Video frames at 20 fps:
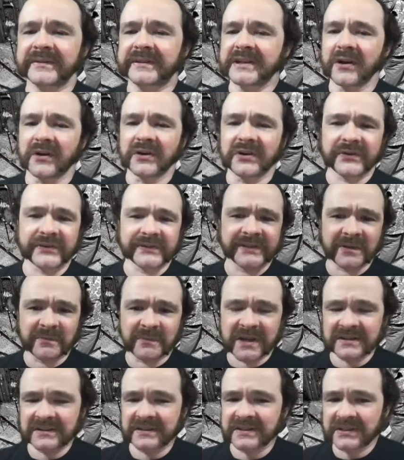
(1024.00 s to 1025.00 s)
the articles I
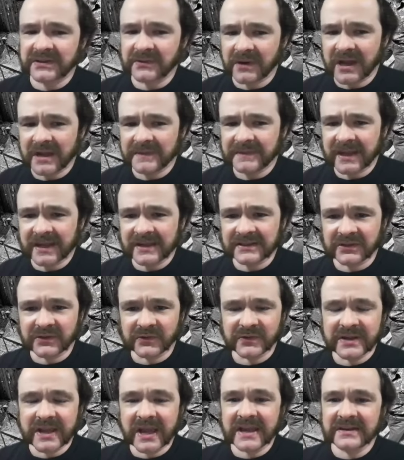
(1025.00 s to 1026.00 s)
read described as
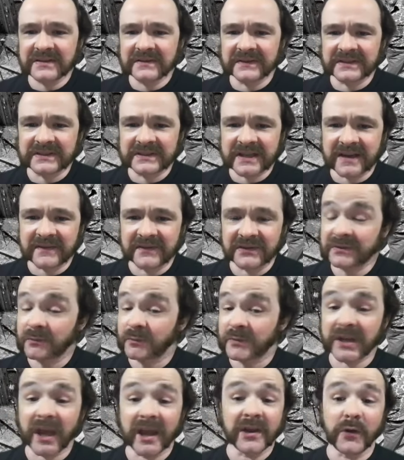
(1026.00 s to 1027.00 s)
creative endeavors,
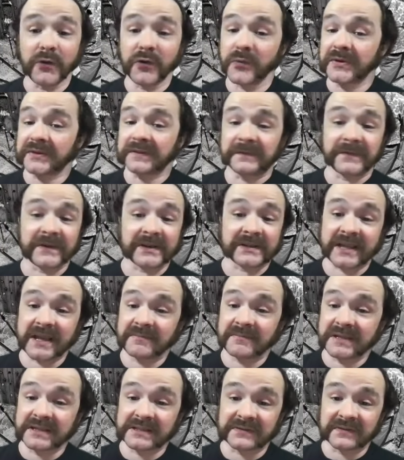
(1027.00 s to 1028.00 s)
which I don't know what the fuck that
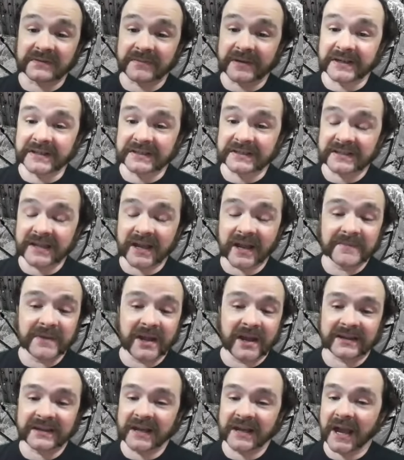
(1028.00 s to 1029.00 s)
means for mice. I'm
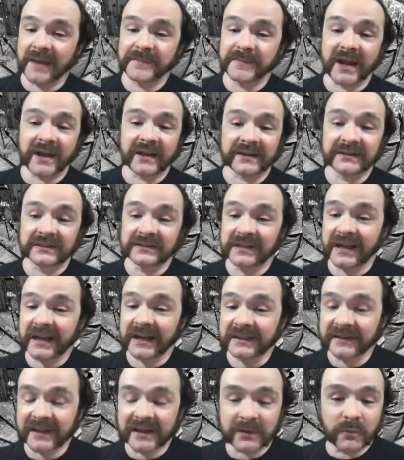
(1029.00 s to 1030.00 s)
not gonna
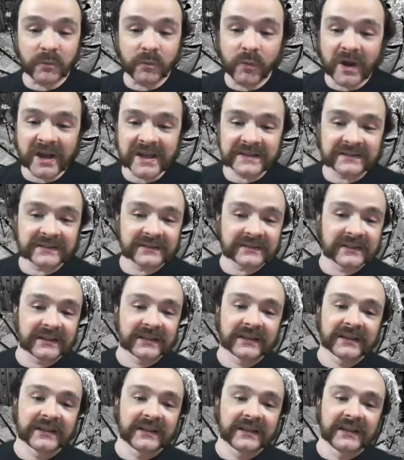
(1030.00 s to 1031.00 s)
lie. Like, what?
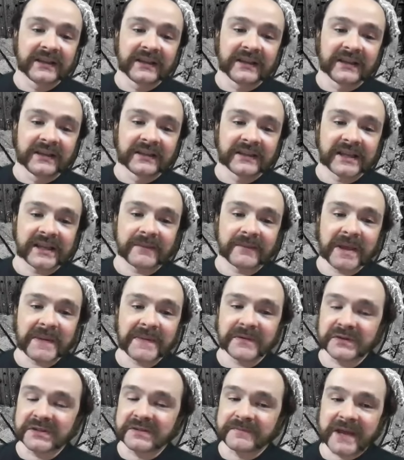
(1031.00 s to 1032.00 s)
Like, maybe it
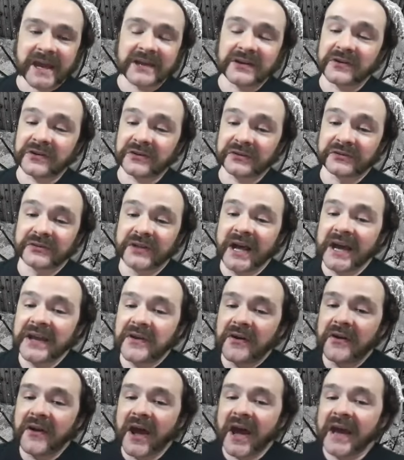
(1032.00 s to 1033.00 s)
was a bad article. I
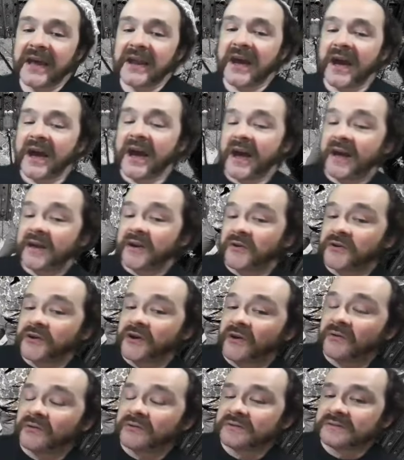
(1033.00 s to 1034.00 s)
don't
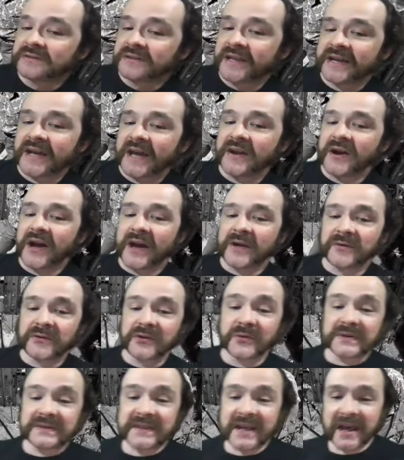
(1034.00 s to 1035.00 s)
know. Like, I don't
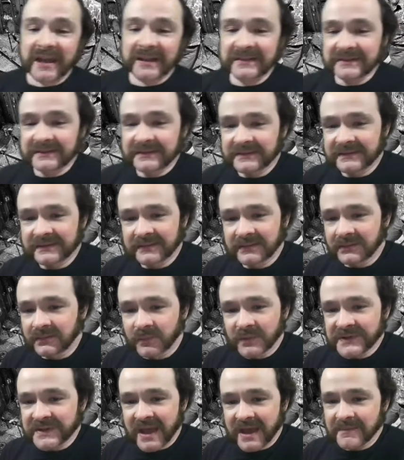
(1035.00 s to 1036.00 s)
know what that
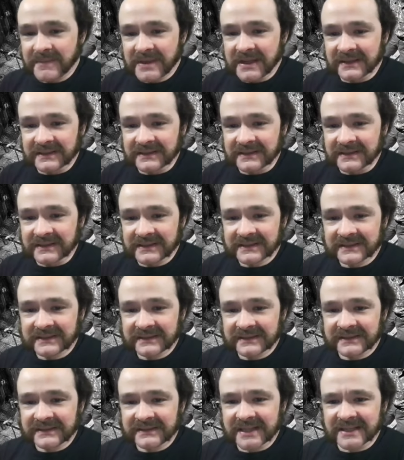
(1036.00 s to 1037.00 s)
means.
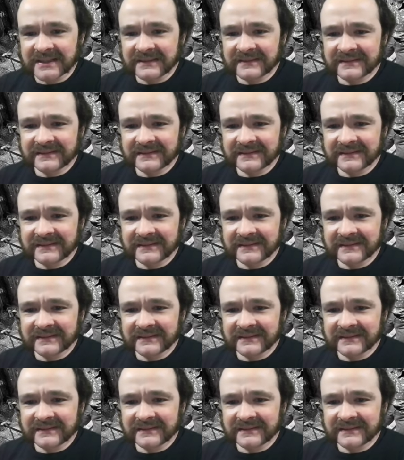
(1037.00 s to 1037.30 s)
That